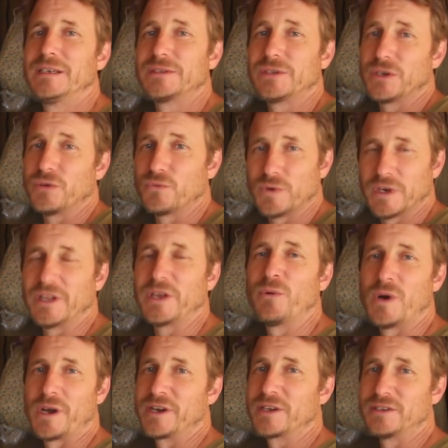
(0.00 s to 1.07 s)
So you really
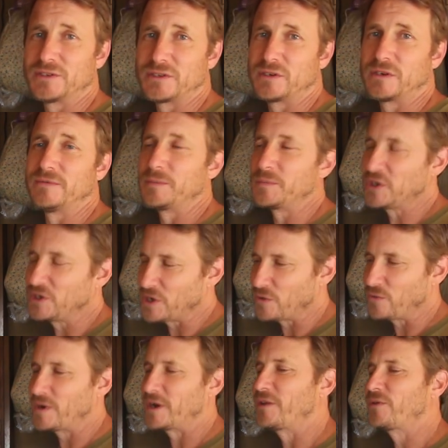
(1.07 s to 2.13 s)
want to conserve them. You
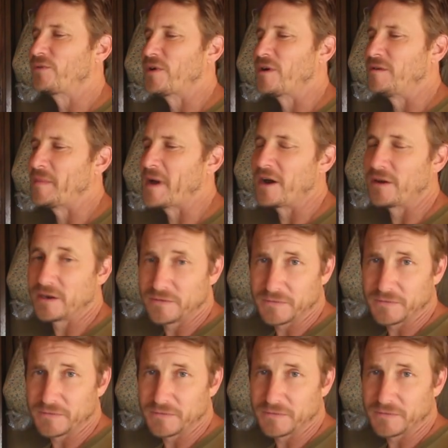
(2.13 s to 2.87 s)
don't want to throw them out.